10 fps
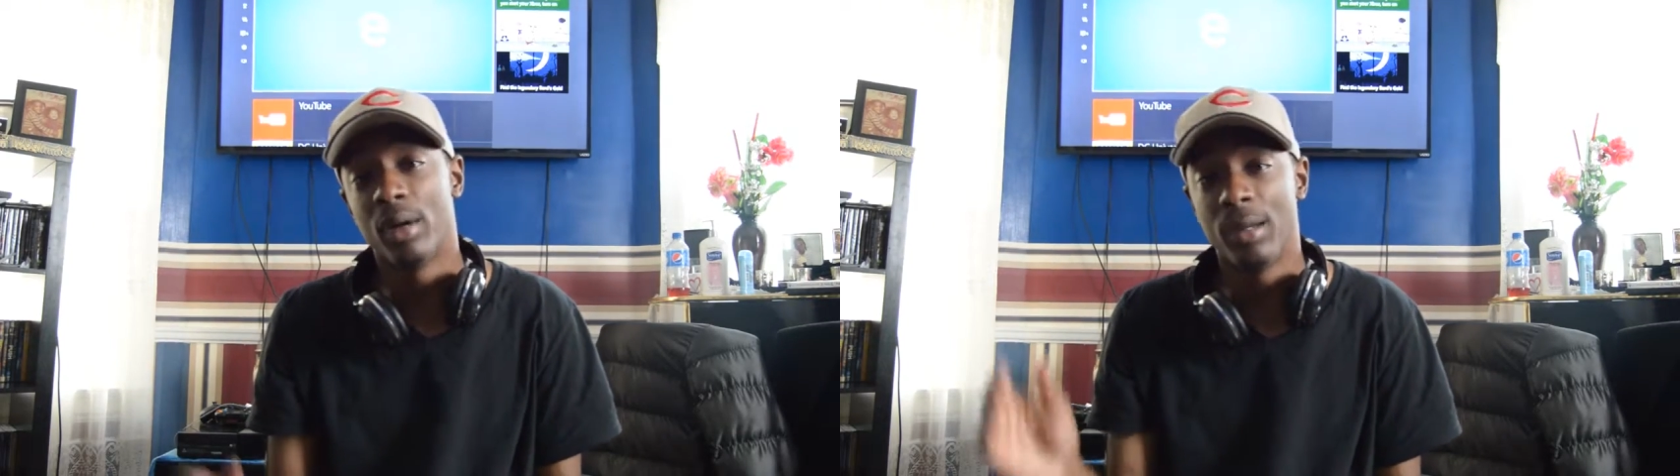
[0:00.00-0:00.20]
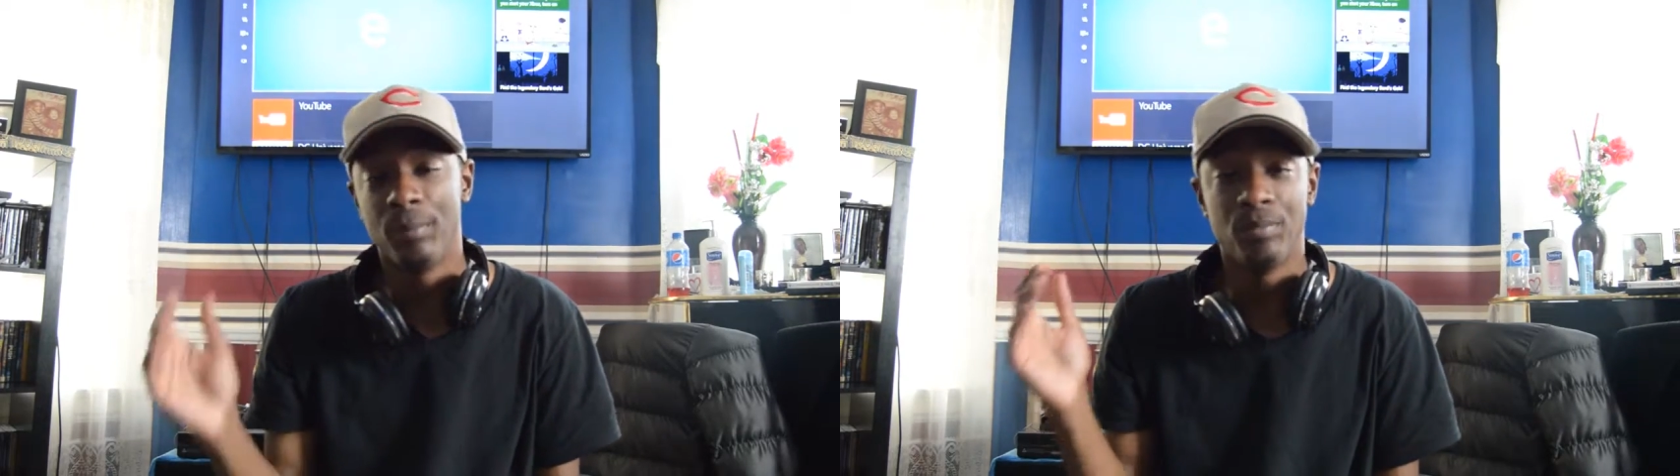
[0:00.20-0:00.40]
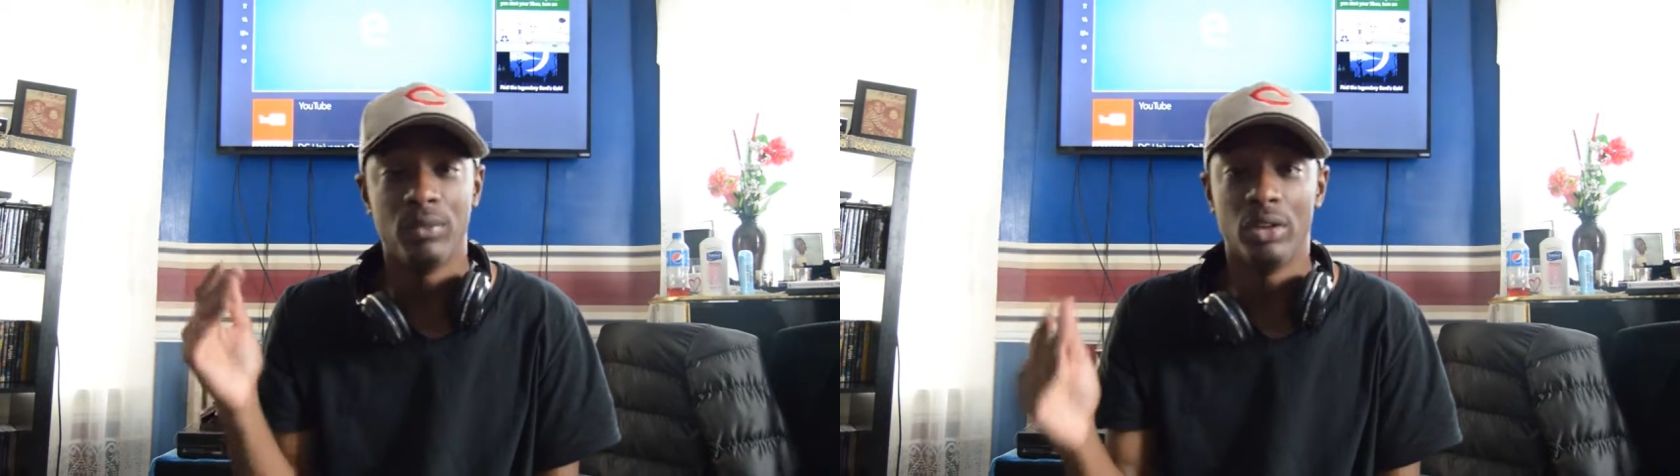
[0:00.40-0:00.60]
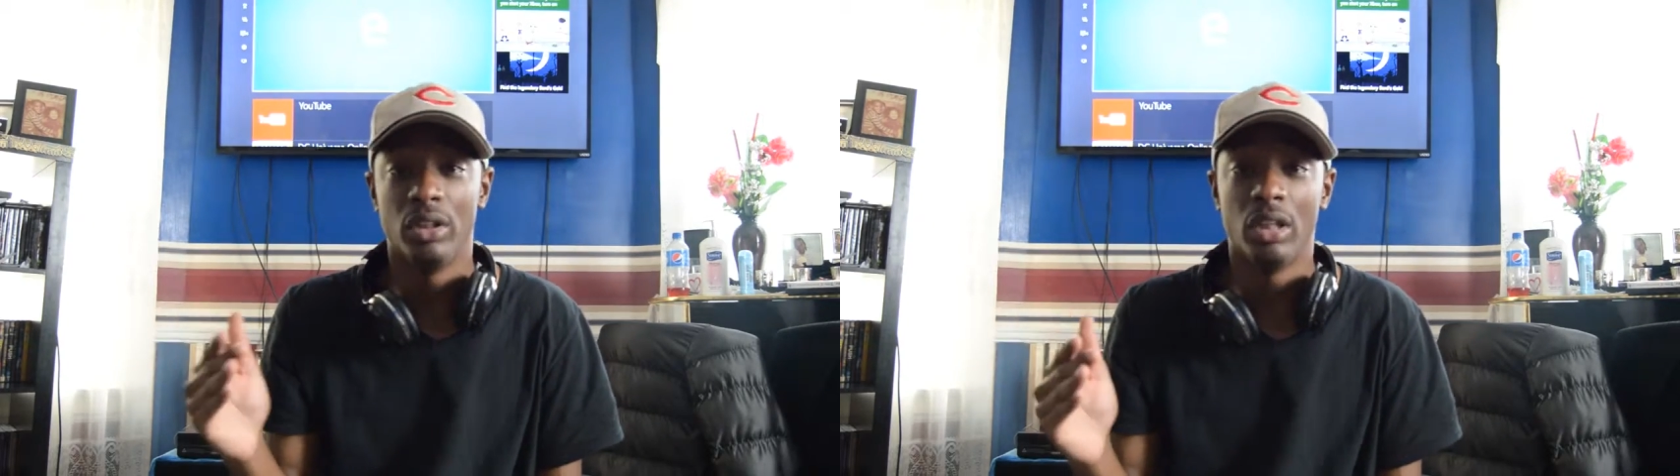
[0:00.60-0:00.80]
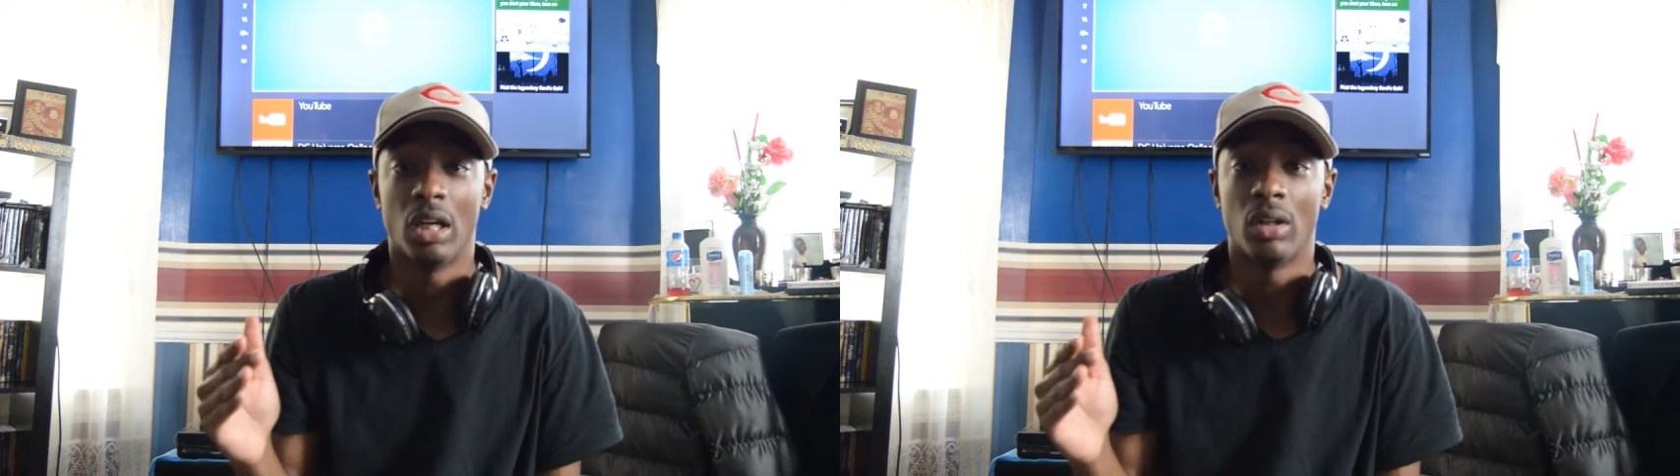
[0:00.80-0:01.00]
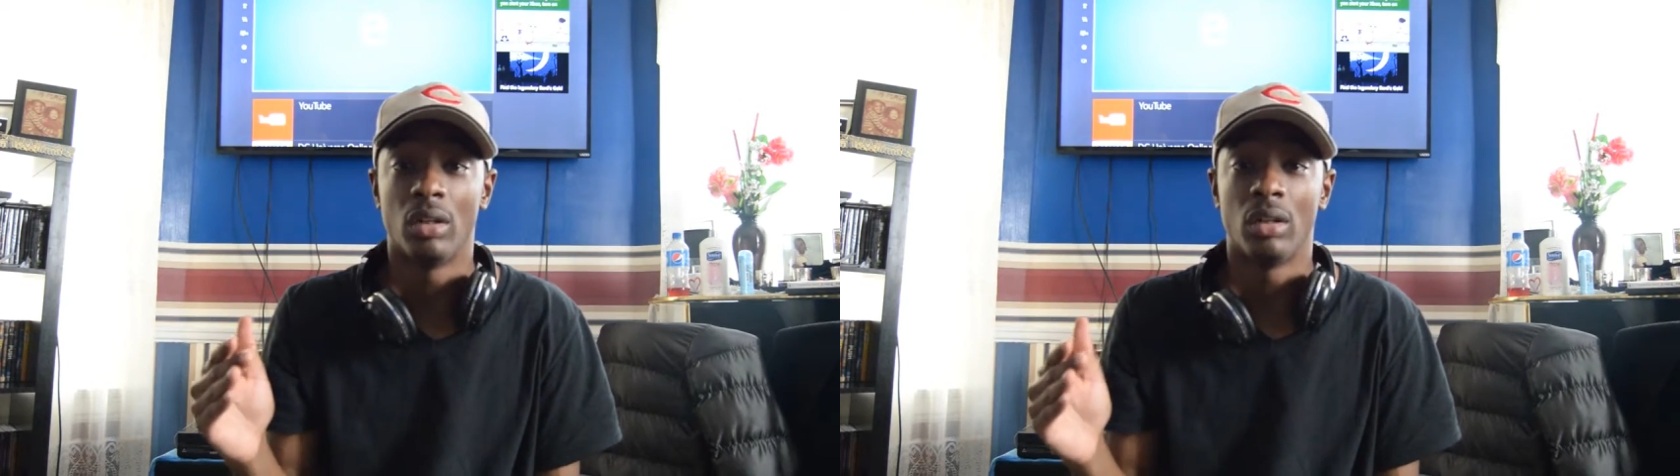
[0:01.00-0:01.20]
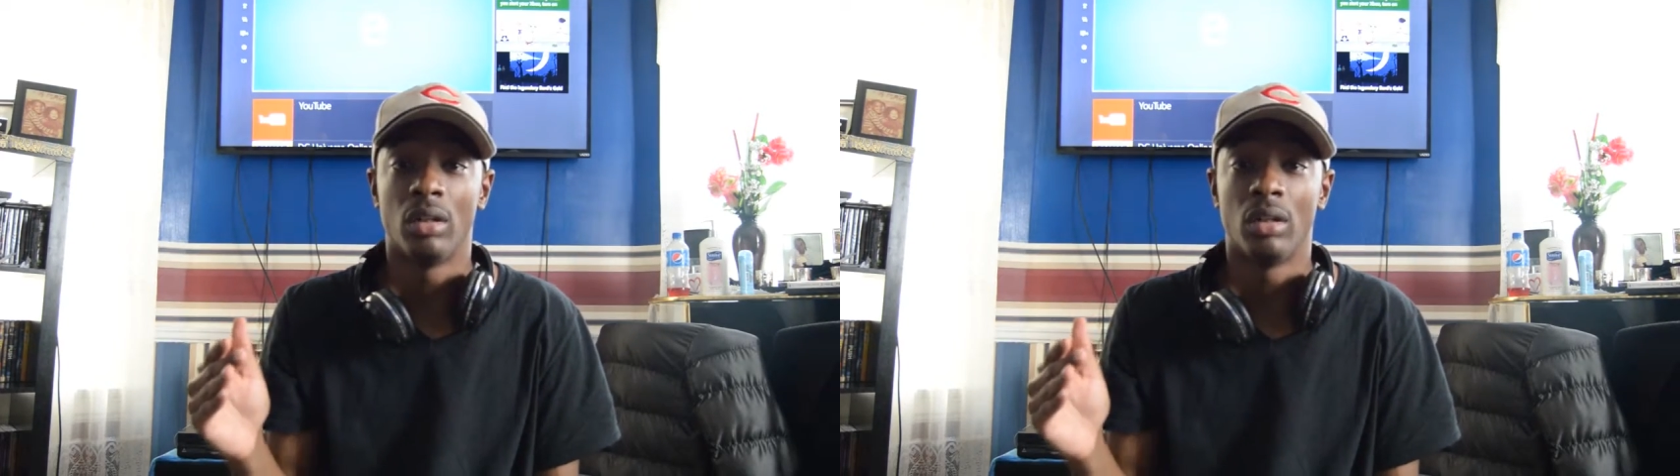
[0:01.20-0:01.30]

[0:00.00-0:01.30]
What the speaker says: but you know.